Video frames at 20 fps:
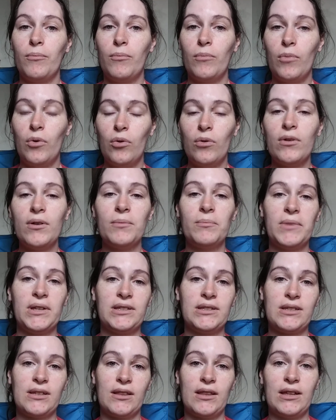more
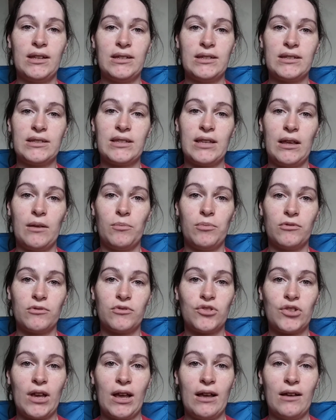mentally disabled
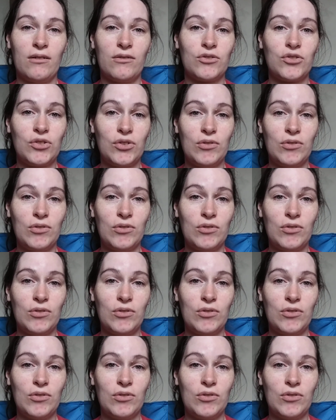child